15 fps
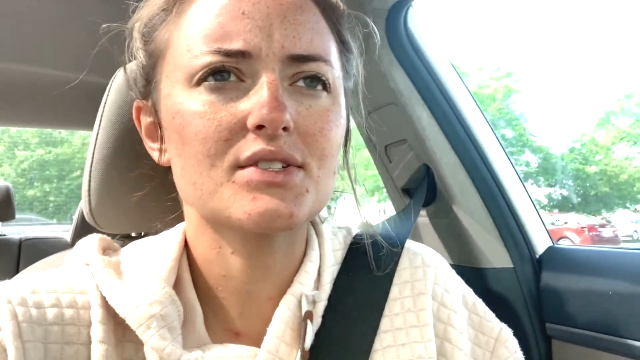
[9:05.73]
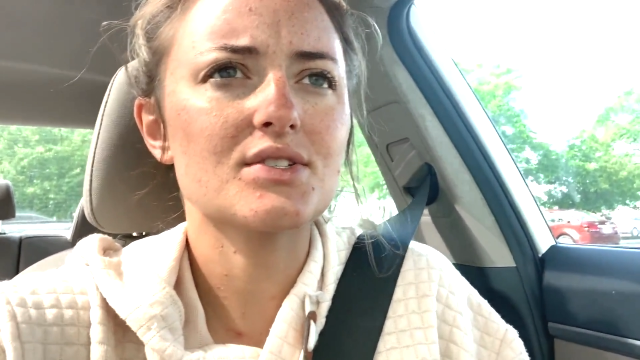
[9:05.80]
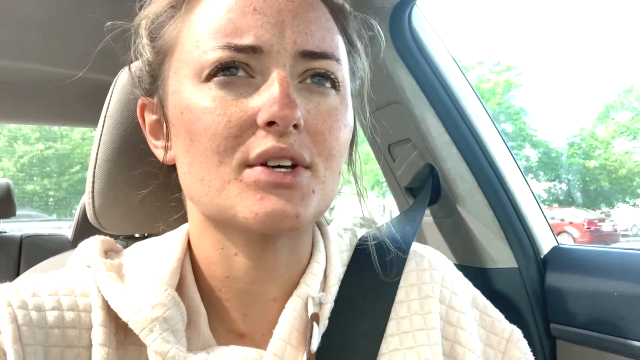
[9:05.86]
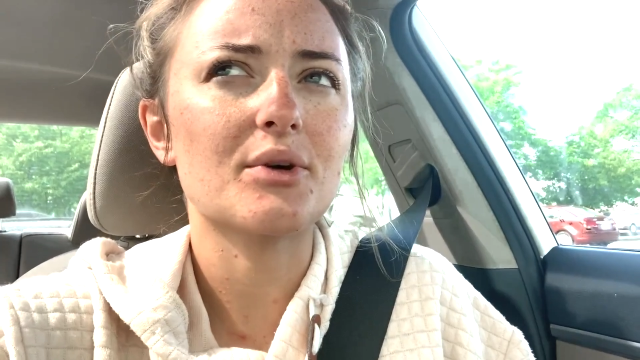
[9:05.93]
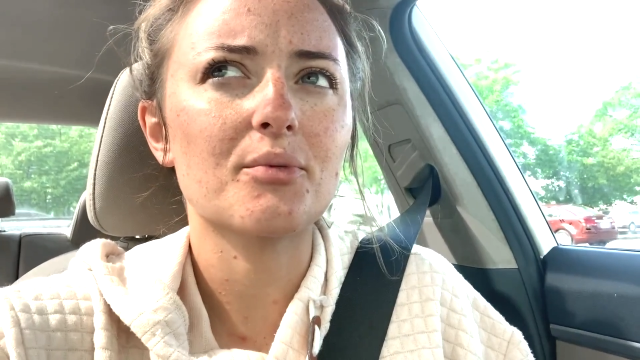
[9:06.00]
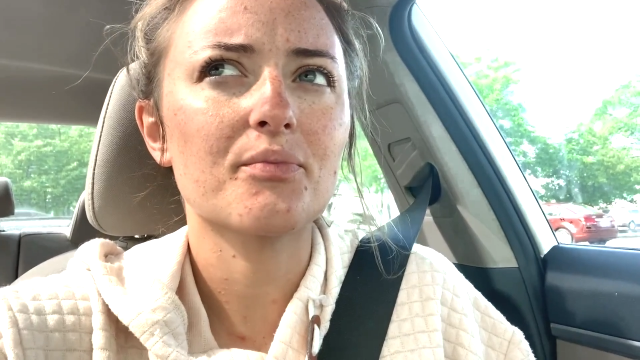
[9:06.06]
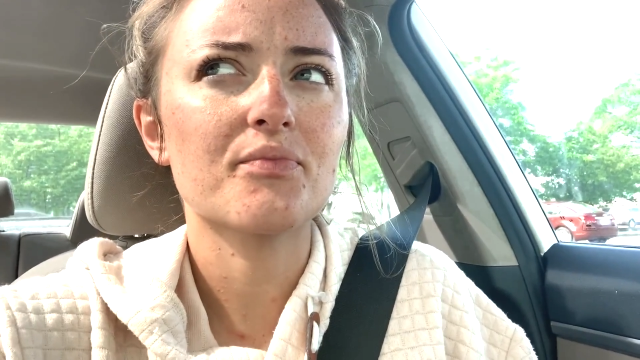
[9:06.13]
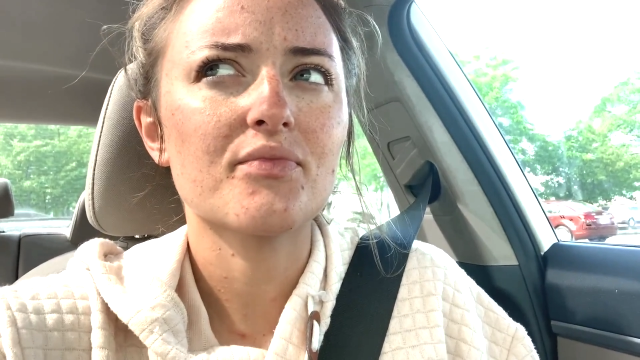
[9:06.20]

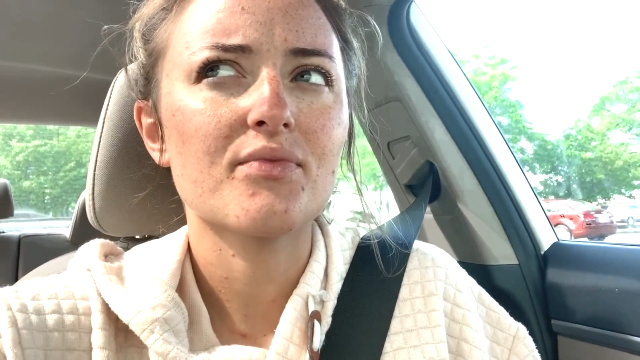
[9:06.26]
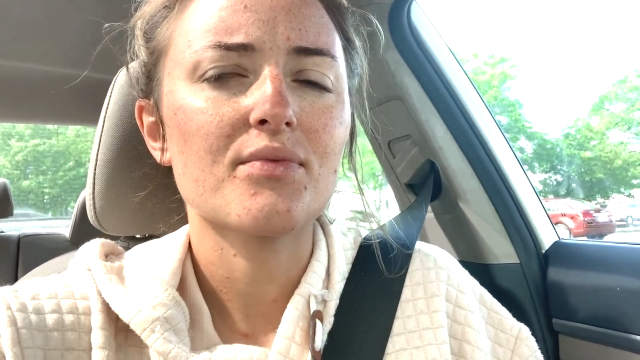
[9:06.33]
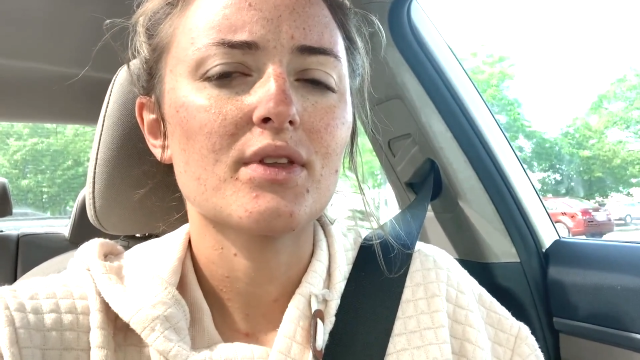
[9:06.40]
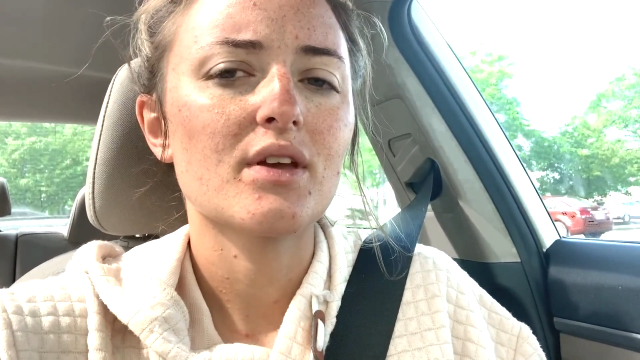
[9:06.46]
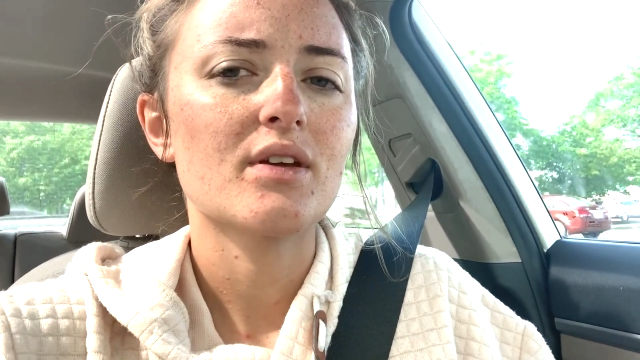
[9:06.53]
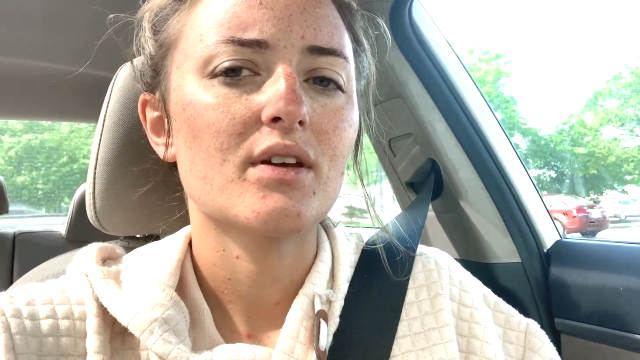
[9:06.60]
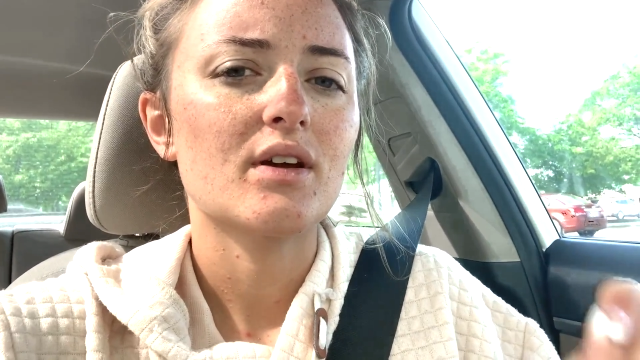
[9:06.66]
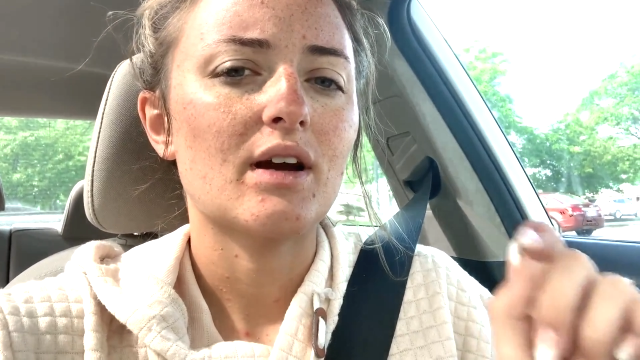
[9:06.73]
so
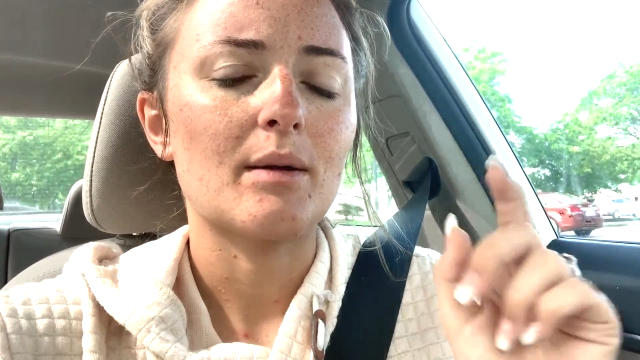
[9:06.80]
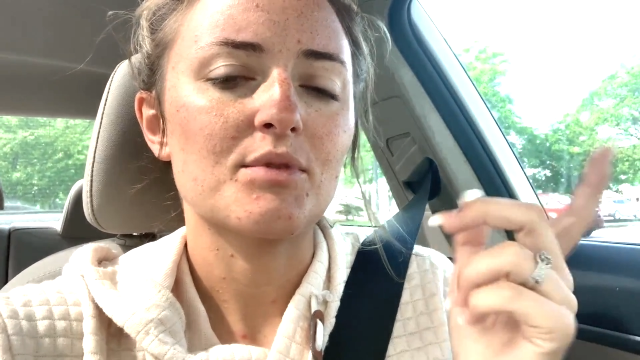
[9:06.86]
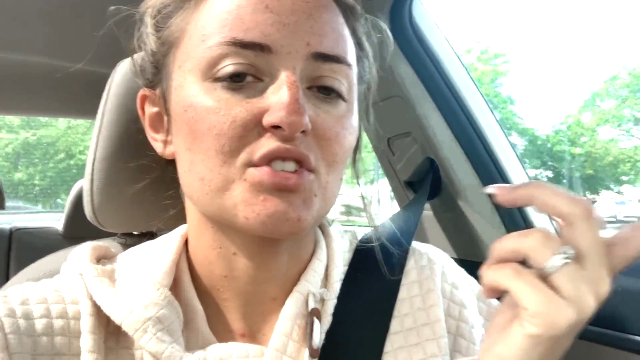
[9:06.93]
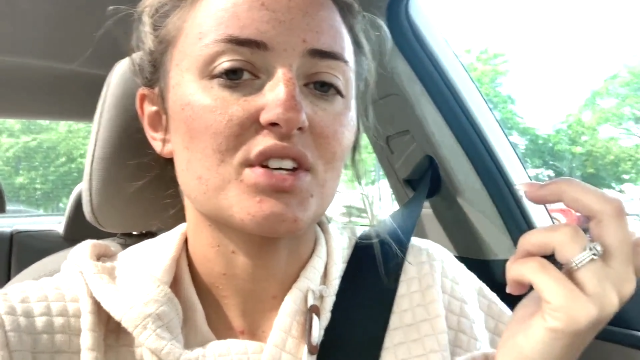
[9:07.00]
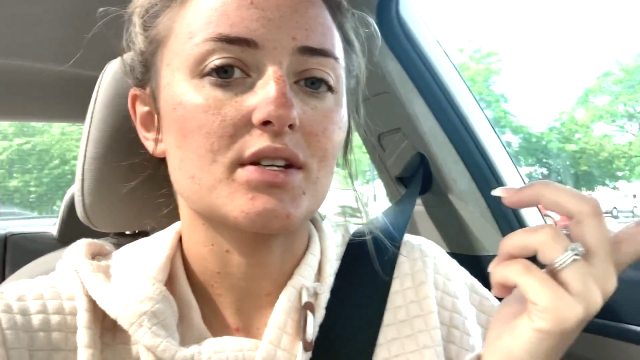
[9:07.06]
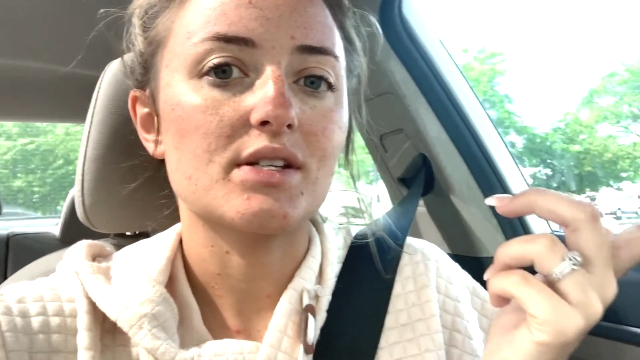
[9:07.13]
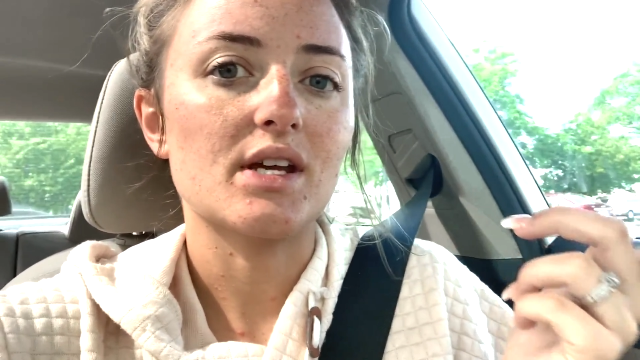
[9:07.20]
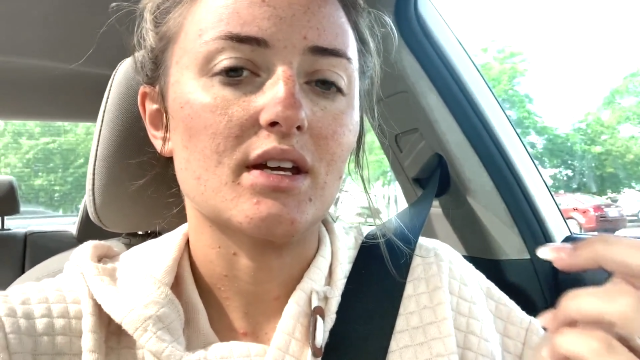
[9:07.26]
I'm just
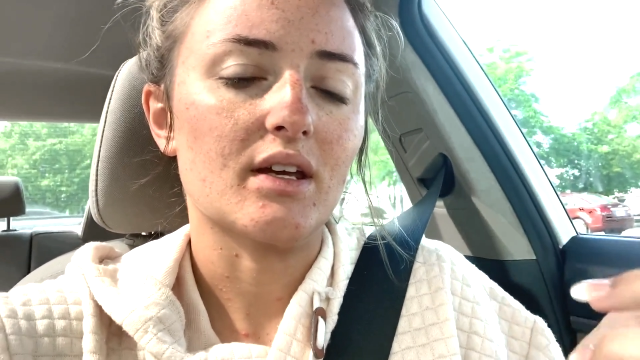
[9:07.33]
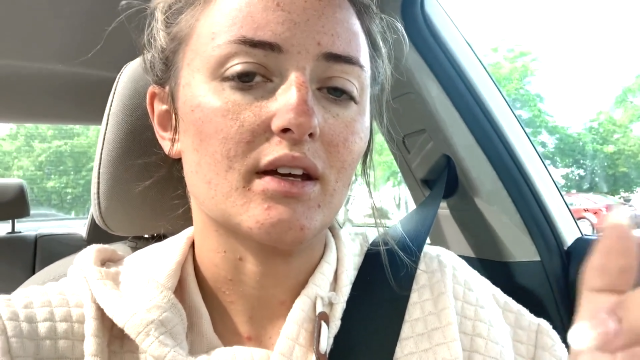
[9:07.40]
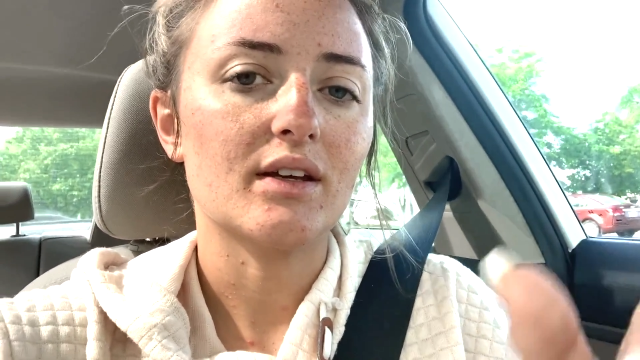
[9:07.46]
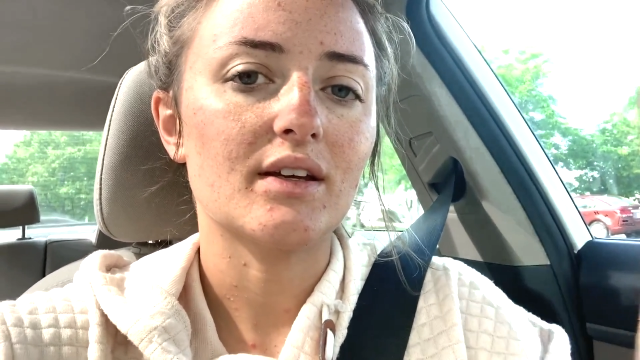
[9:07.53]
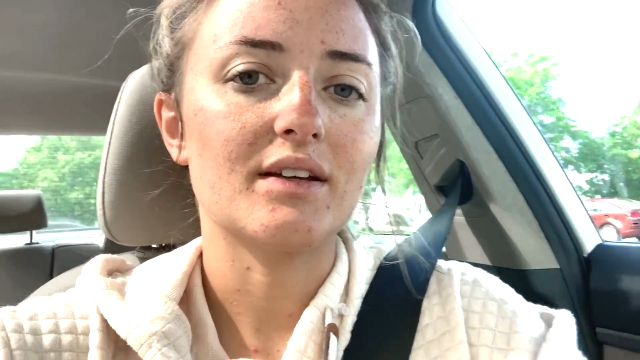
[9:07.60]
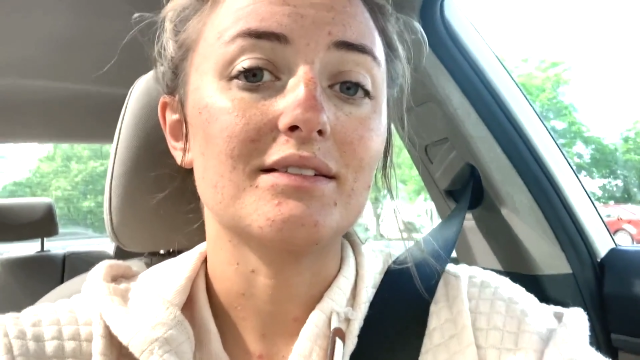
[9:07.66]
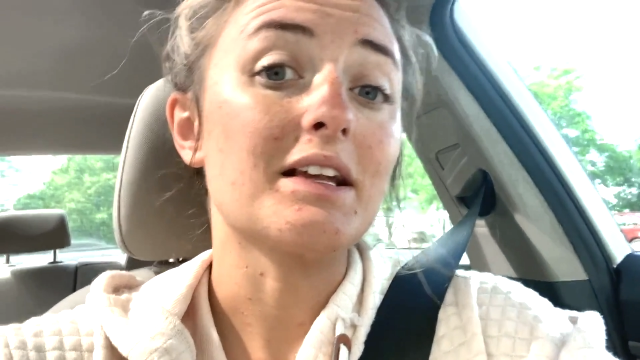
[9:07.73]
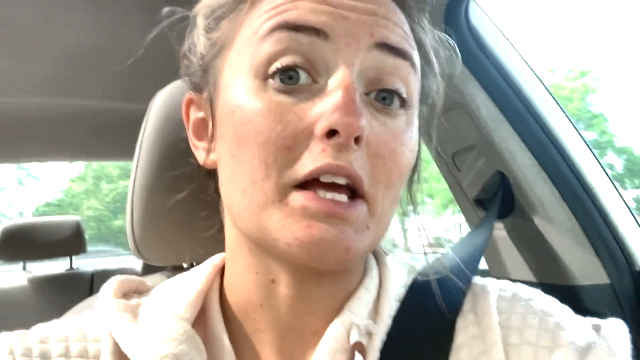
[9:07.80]
gonna take it and